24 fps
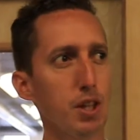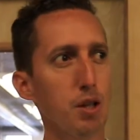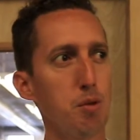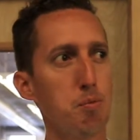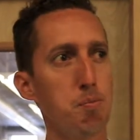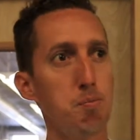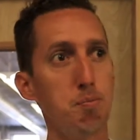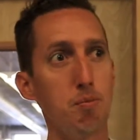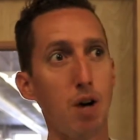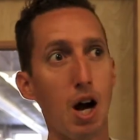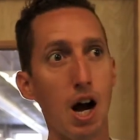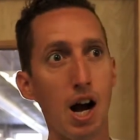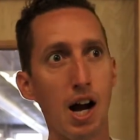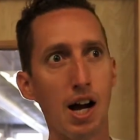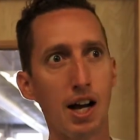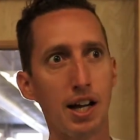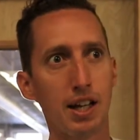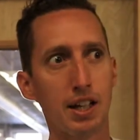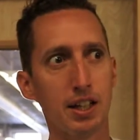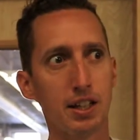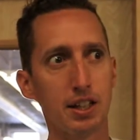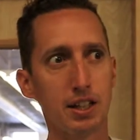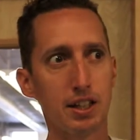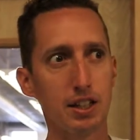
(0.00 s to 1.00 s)

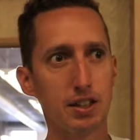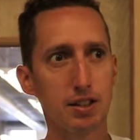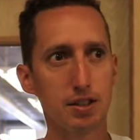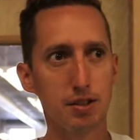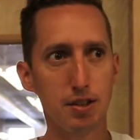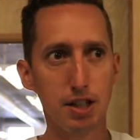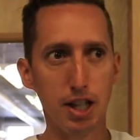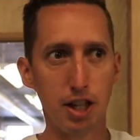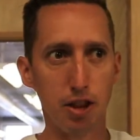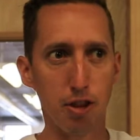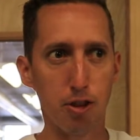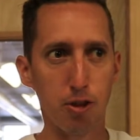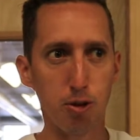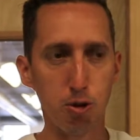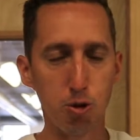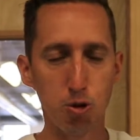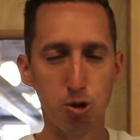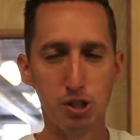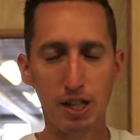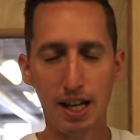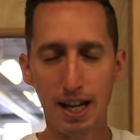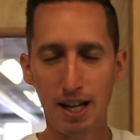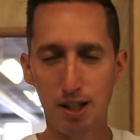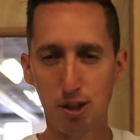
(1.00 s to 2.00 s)
my
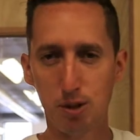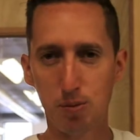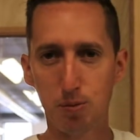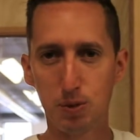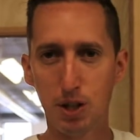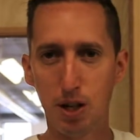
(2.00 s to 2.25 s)
enthusiasm